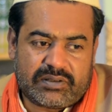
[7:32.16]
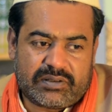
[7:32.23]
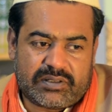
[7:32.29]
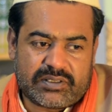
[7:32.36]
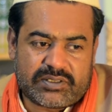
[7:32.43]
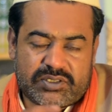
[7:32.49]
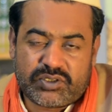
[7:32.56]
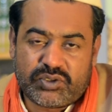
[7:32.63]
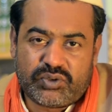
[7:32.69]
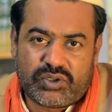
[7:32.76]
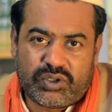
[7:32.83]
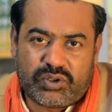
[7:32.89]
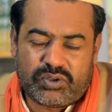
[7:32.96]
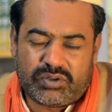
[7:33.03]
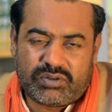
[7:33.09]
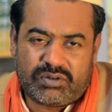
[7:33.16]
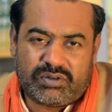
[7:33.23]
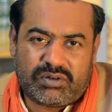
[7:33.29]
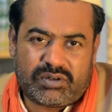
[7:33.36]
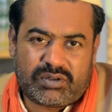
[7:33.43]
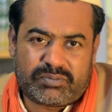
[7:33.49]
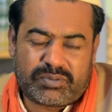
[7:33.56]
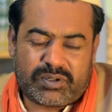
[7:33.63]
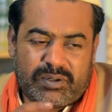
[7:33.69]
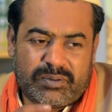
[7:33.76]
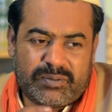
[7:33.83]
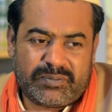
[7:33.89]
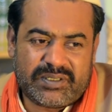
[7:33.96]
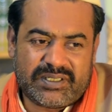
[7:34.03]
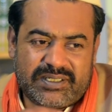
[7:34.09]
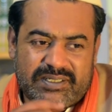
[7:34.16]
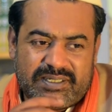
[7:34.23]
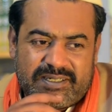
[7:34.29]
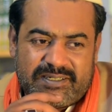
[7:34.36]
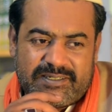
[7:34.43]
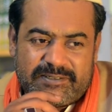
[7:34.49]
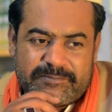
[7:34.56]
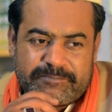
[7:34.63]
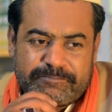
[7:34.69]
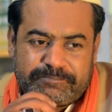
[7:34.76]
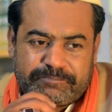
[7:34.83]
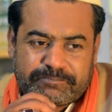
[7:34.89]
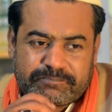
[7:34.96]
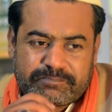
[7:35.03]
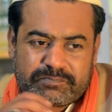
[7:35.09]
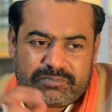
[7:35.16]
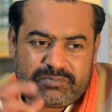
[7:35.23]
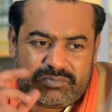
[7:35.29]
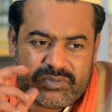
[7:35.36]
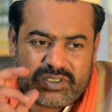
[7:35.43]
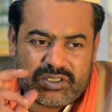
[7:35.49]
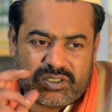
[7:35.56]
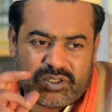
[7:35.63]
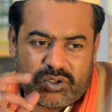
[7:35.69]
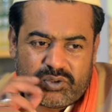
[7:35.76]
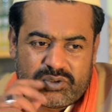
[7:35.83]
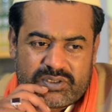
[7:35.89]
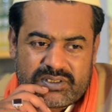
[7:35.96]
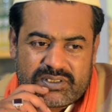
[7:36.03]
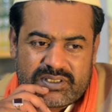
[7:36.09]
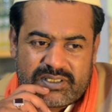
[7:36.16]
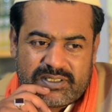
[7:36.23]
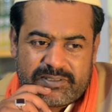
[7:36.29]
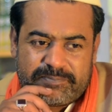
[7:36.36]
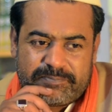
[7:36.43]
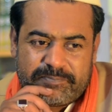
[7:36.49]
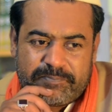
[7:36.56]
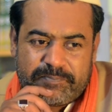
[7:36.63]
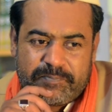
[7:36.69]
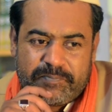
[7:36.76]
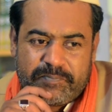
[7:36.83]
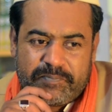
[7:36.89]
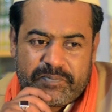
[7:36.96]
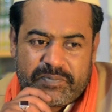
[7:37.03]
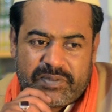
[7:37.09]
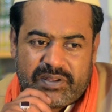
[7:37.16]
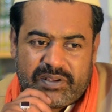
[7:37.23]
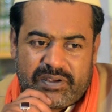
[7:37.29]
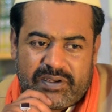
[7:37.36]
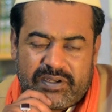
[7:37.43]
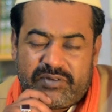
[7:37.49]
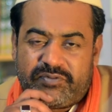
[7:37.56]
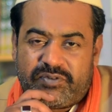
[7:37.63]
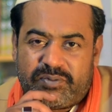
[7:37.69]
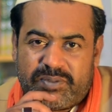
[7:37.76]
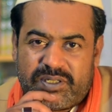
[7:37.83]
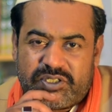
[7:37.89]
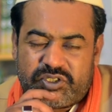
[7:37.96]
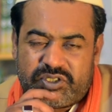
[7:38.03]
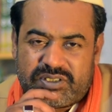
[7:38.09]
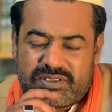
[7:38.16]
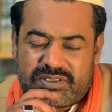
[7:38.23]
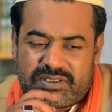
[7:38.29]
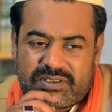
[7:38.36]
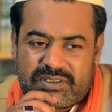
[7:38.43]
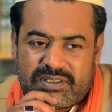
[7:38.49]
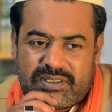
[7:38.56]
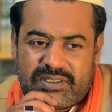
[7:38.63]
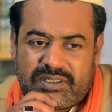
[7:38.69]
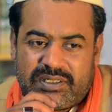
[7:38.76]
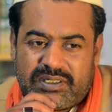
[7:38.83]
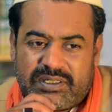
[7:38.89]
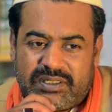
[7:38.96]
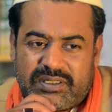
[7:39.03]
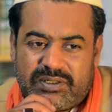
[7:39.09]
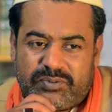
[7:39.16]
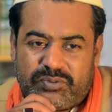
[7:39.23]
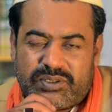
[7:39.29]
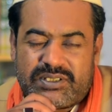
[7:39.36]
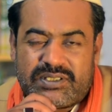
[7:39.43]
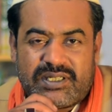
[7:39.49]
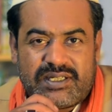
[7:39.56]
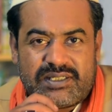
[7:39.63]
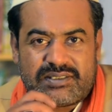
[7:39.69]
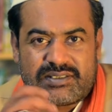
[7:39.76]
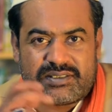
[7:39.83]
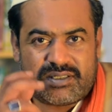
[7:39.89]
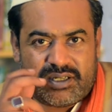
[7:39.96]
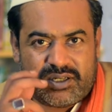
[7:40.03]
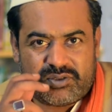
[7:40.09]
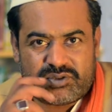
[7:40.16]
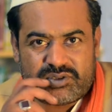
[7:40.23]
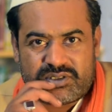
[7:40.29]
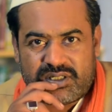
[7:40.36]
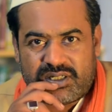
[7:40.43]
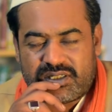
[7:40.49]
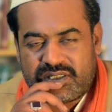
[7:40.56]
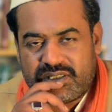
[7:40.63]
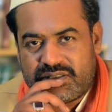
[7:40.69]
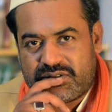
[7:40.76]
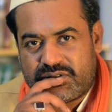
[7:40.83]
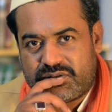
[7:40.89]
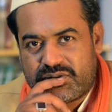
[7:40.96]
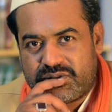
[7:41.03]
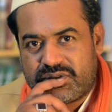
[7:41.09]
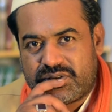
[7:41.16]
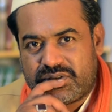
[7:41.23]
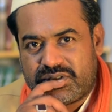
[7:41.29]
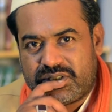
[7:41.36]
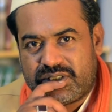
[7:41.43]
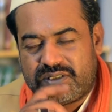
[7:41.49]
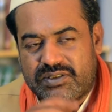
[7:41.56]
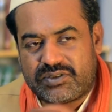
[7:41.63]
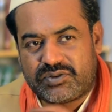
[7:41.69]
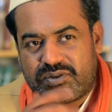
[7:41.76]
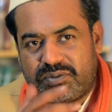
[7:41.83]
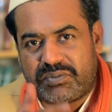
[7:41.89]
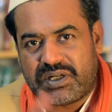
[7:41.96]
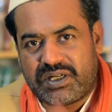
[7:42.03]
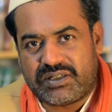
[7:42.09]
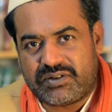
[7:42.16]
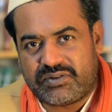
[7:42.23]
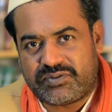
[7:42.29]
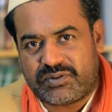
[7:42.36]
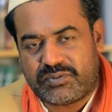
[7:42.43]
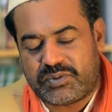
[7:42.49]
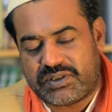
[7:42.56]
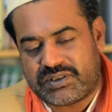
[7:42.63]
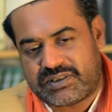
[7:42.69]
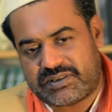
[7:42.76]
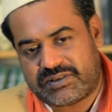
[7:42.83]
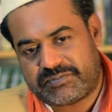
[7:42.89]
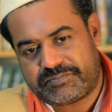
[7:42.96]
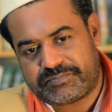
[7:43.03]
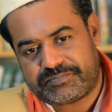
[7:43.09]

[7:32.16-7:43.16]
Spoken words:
the pseudo, or probably those informations which has now stuck into the mind of the West.